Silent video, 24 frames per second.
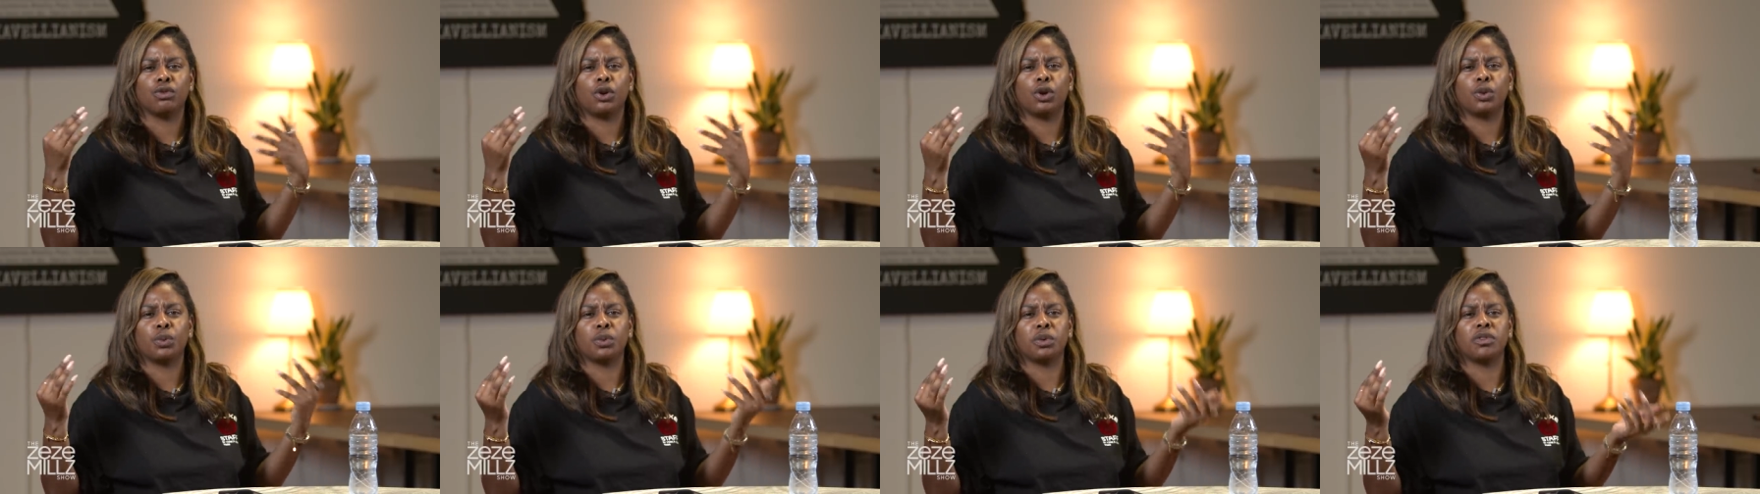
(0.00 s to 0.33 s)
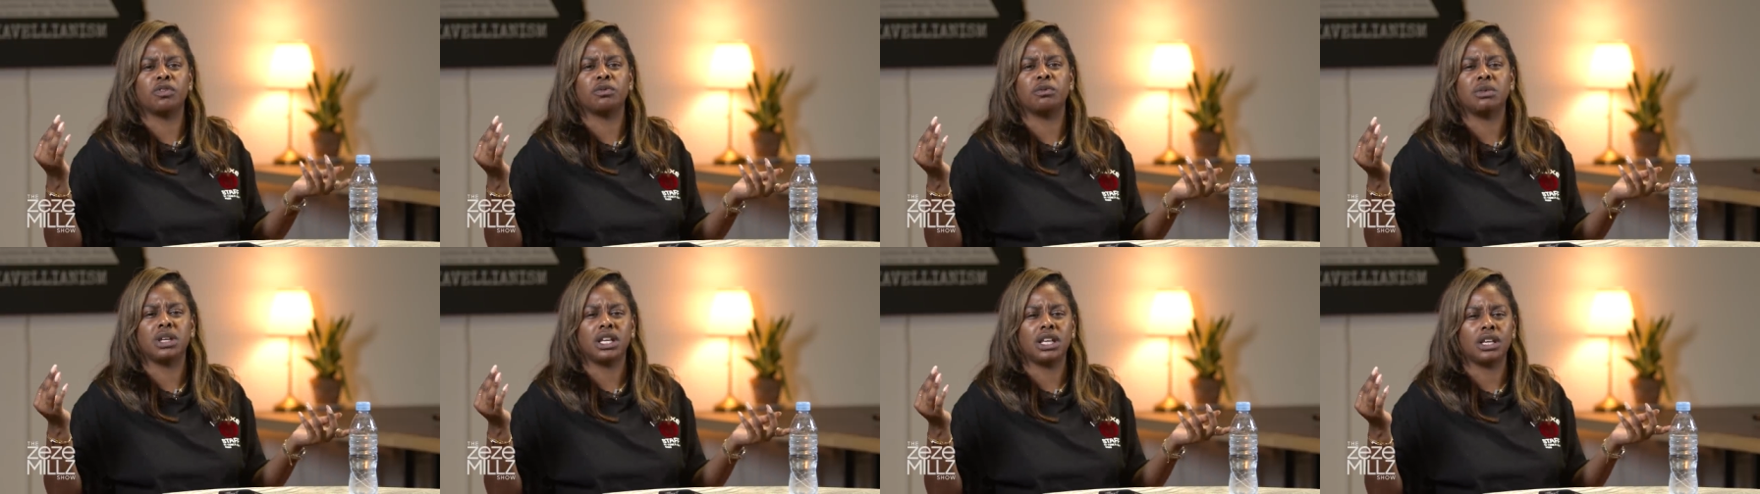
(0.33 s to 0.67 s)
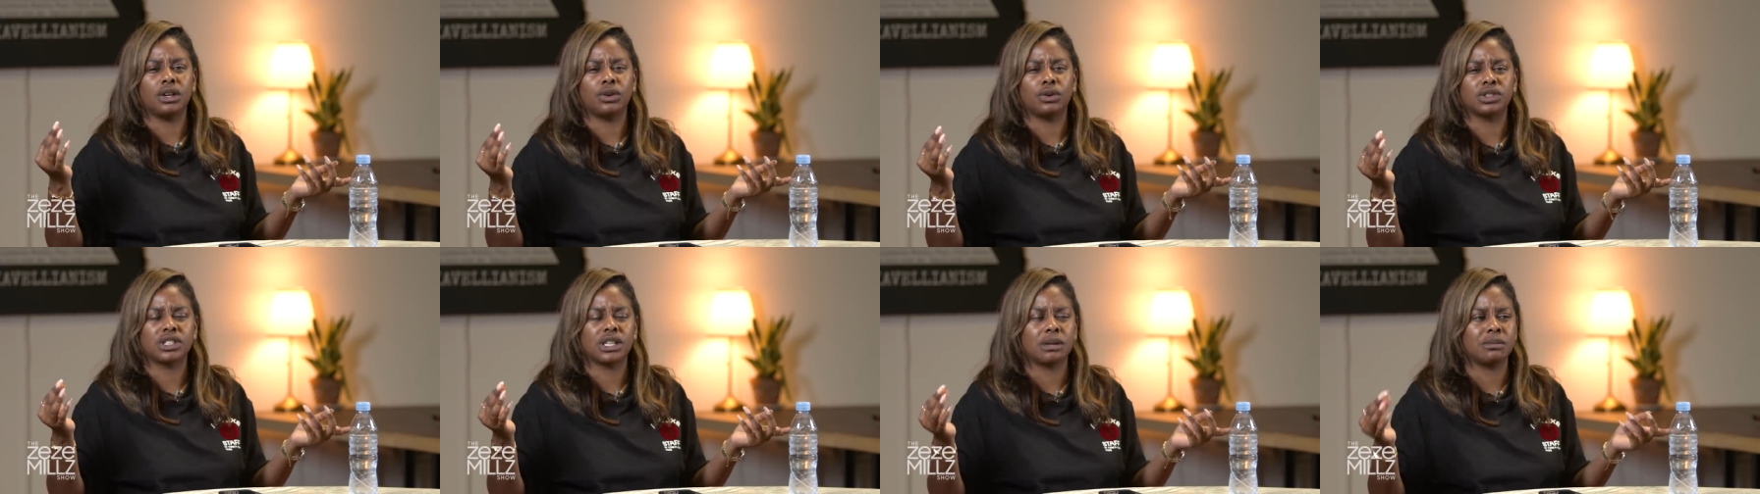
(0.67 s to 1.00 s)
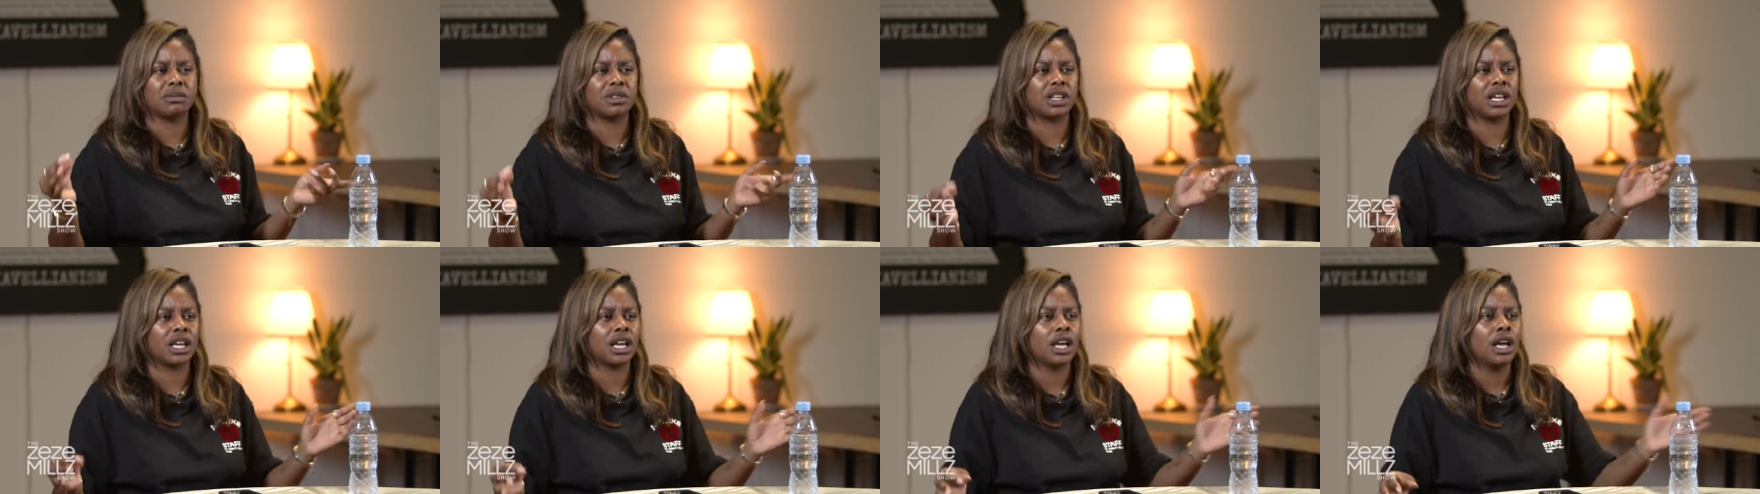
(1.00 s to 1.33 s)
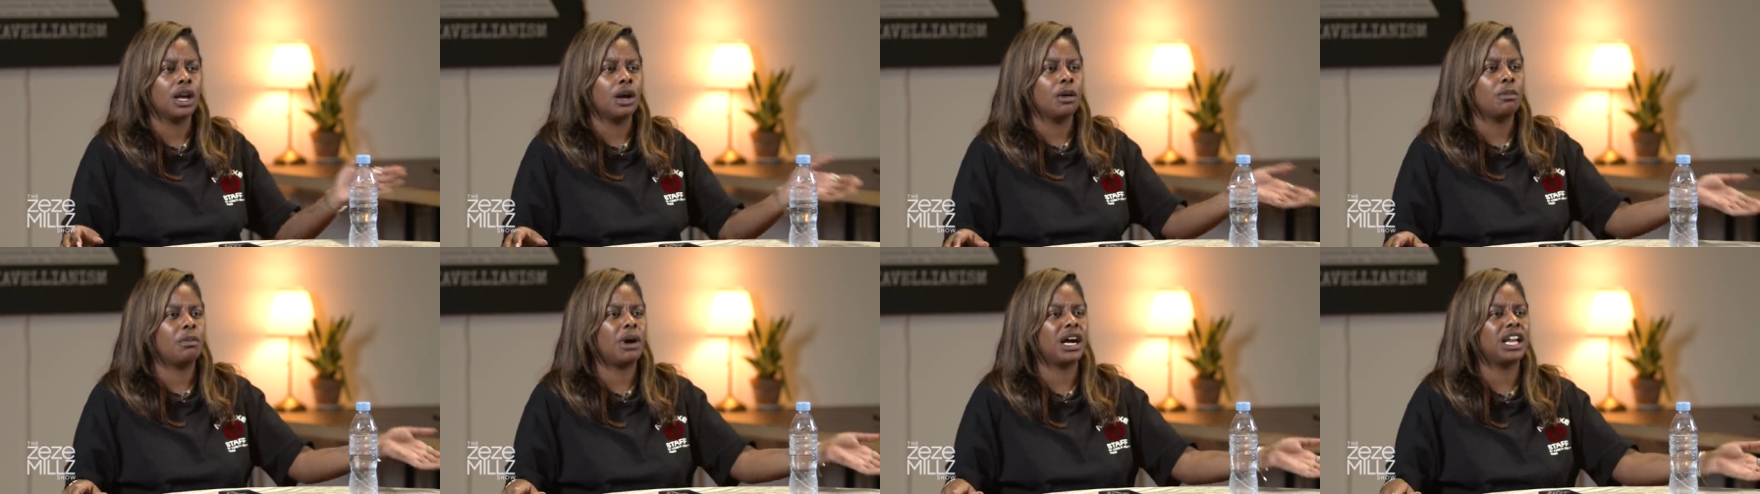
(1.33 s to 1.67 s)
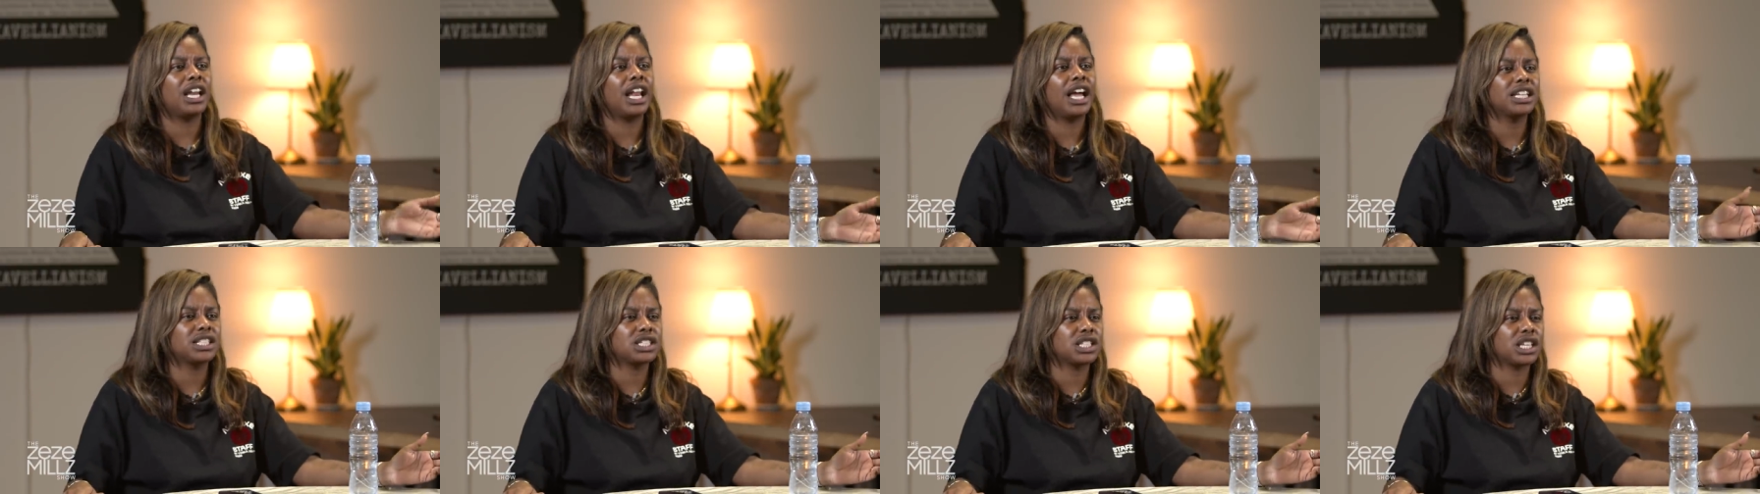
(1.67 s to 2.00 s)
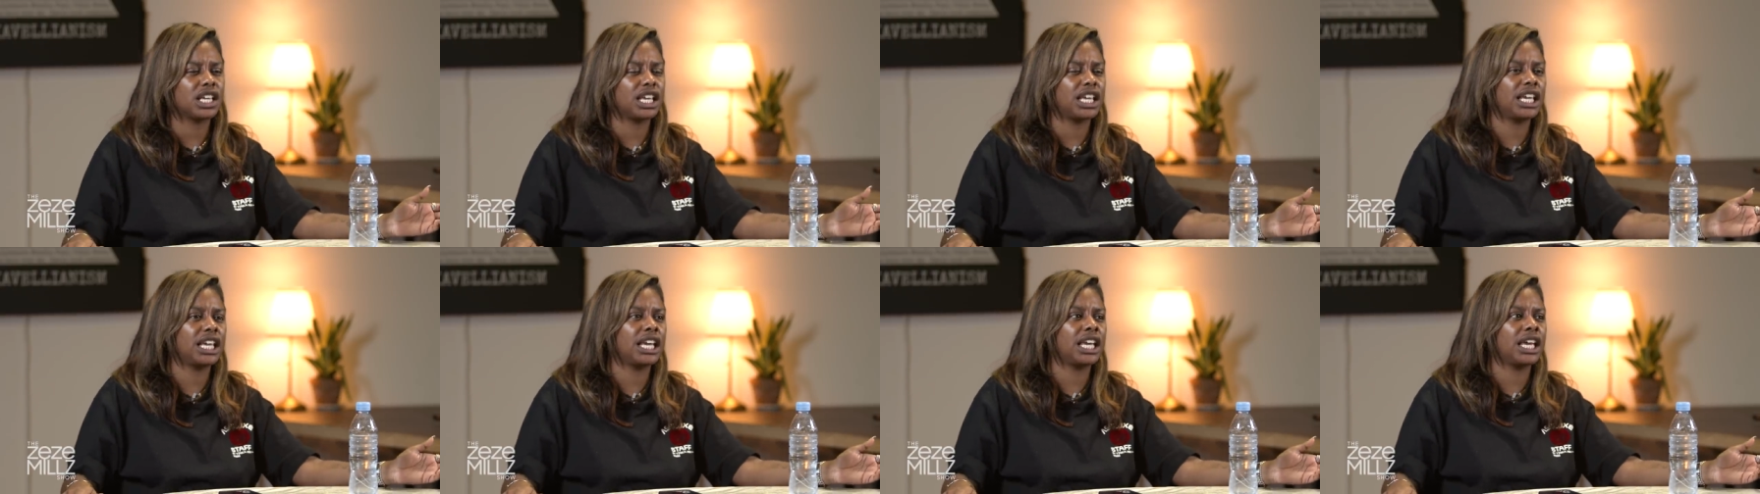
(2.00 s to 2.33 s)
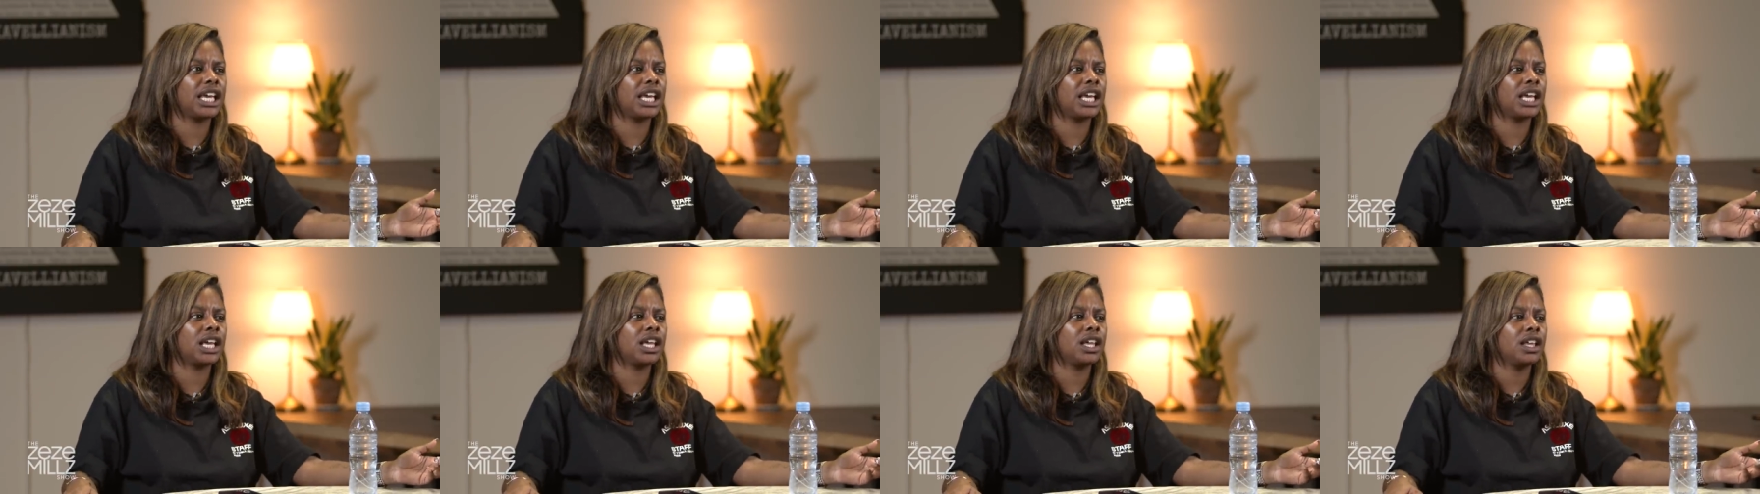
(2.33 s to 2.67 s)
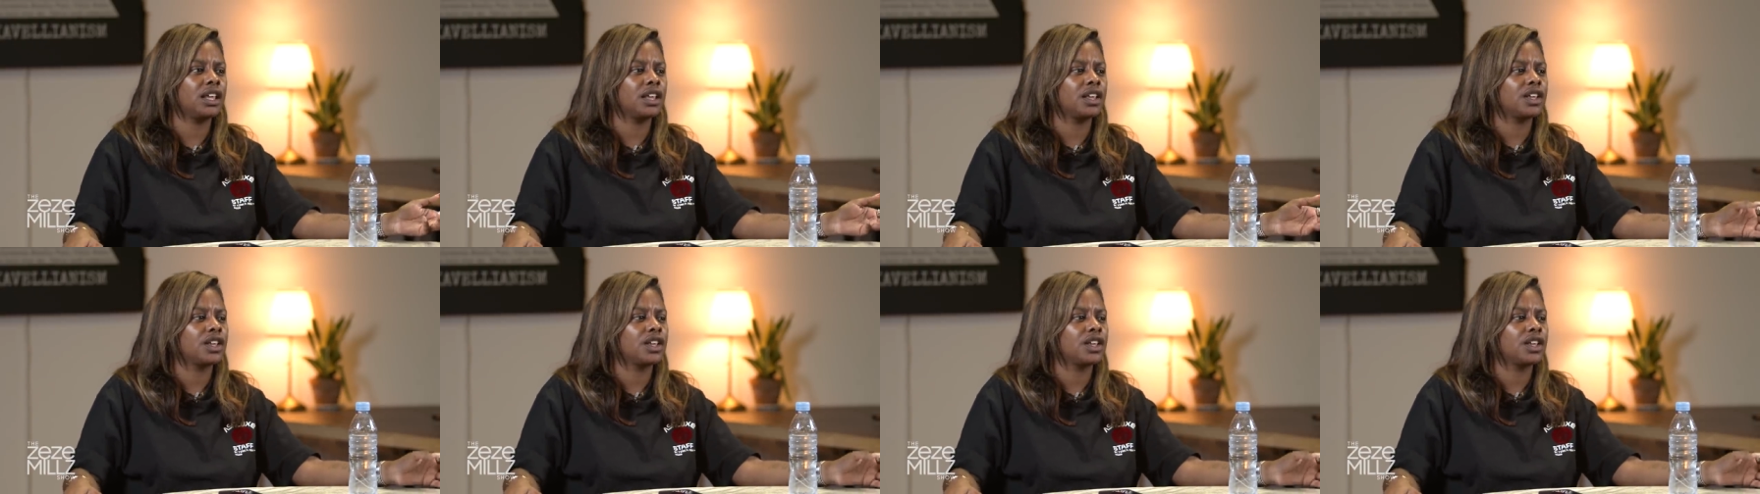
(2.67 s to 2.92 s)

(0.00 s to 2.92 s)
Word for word: wrong with me or something. But I like to hear